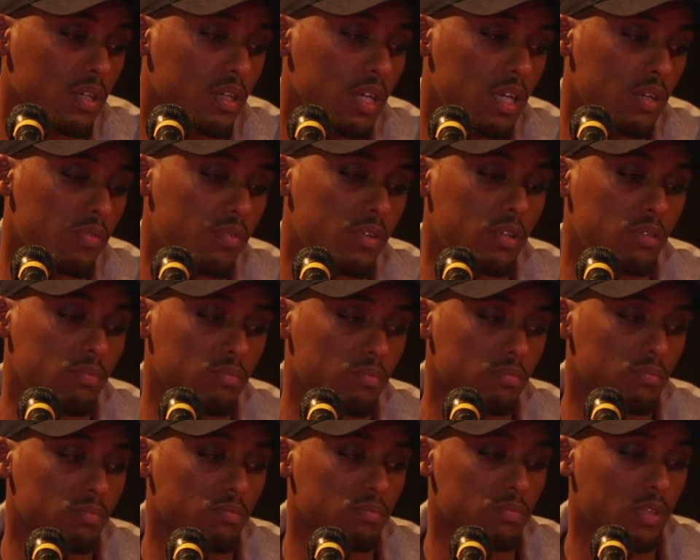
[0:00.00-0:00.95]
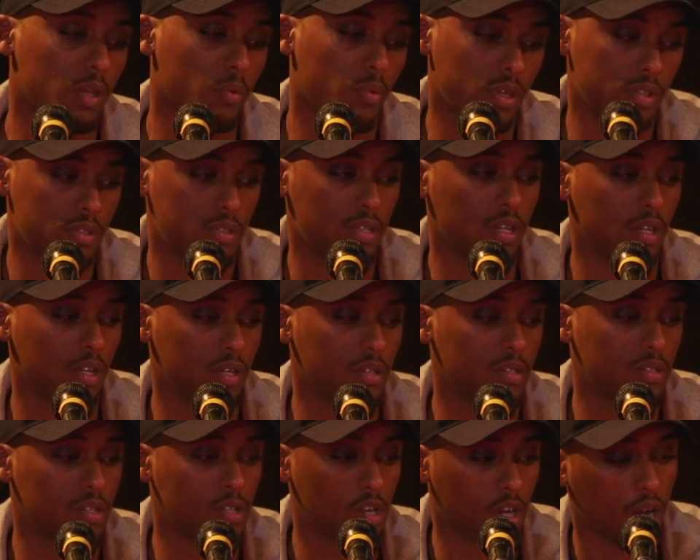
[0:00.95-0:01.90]
even the West
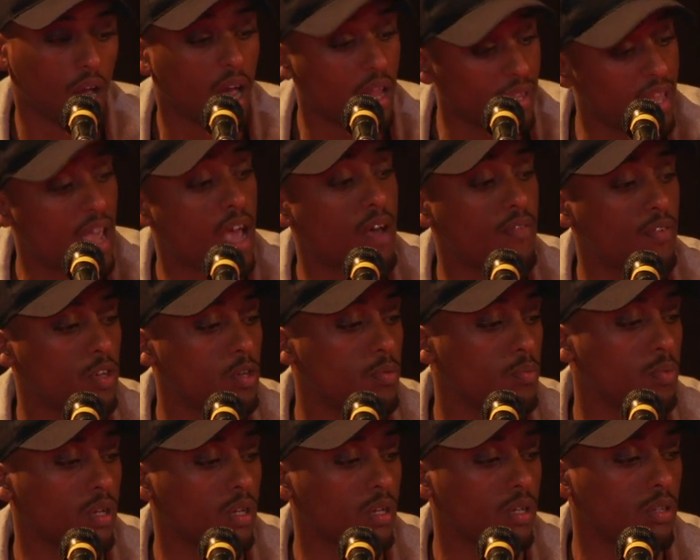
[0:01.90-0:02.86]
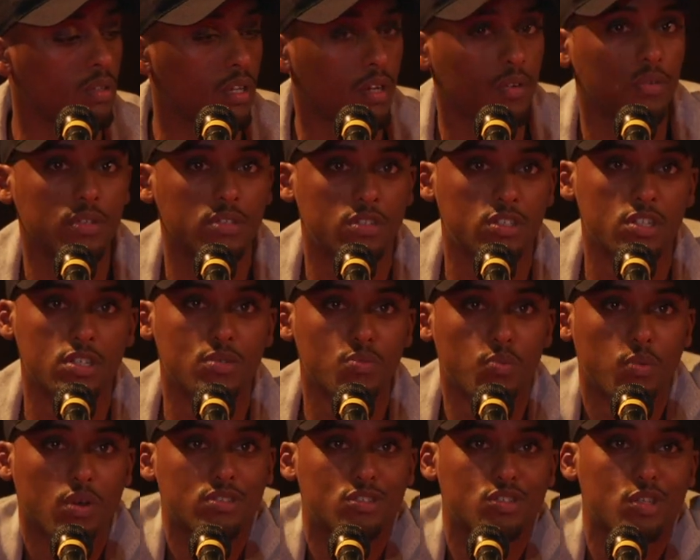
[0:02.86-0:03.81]
Indians, they have a community. There is just
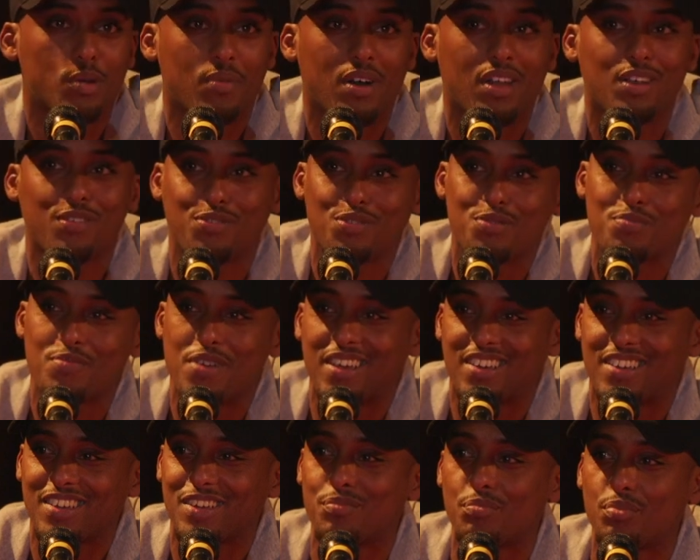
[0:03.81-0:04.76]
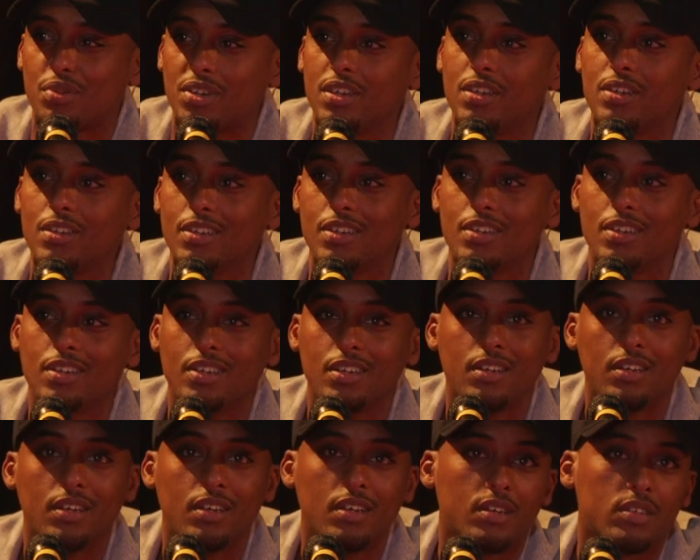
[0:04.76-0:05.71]
one Somali filmmaker in Britain.
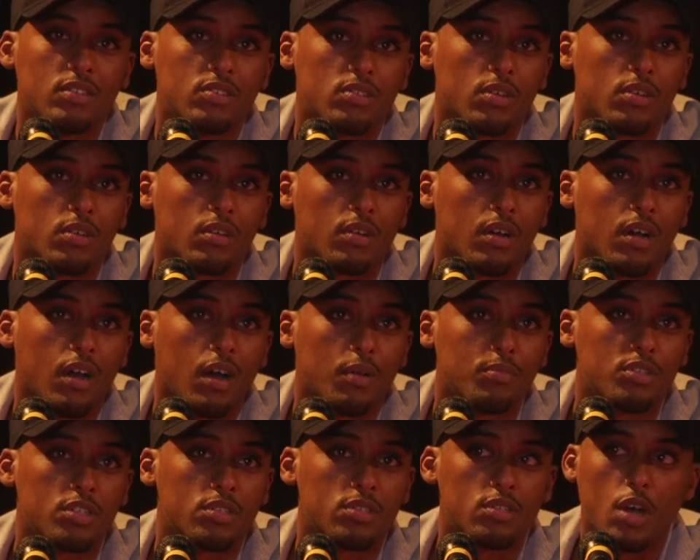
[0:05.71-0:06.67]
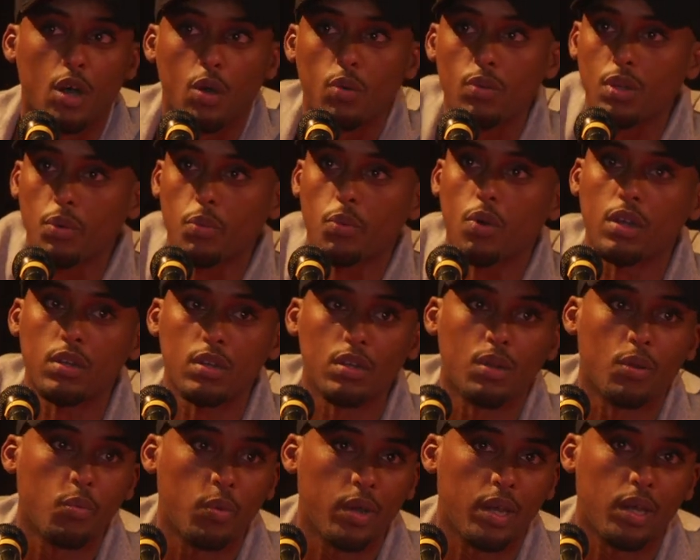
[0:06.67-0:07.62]
So I'm just the only one in
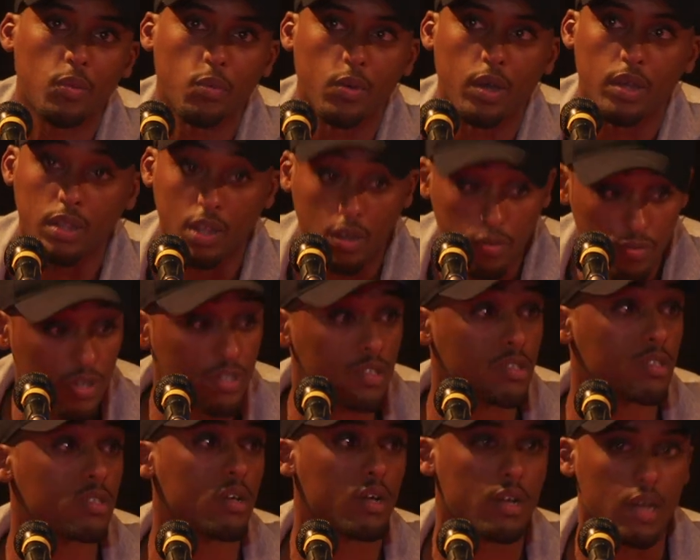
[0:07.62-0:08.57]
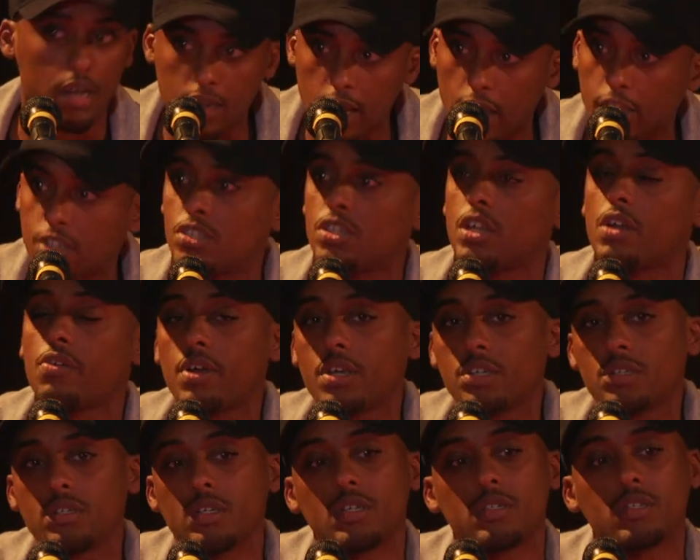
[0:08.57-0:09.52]
a weird way. There is a next
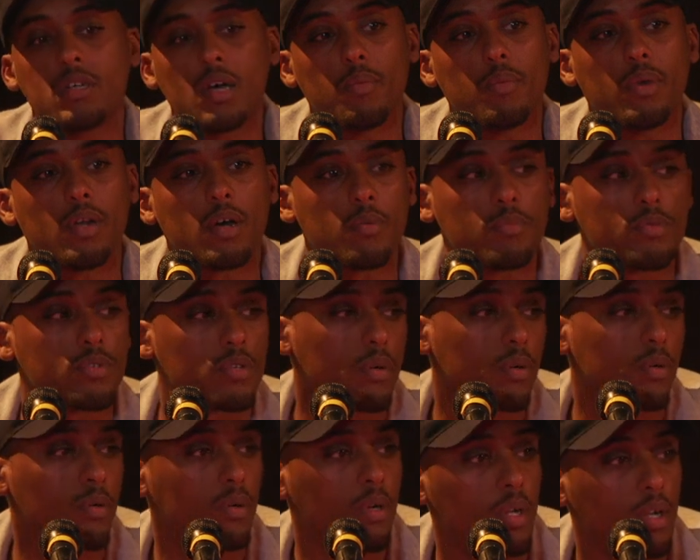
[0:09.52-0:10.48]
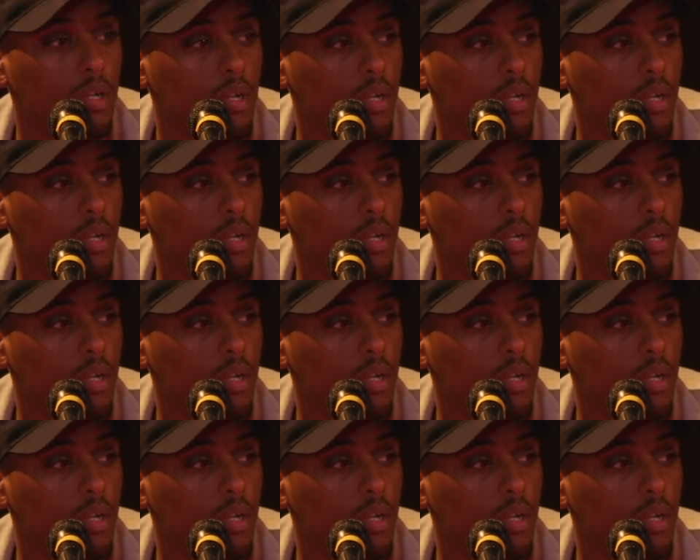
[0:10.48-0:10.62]
generation that's coming up. So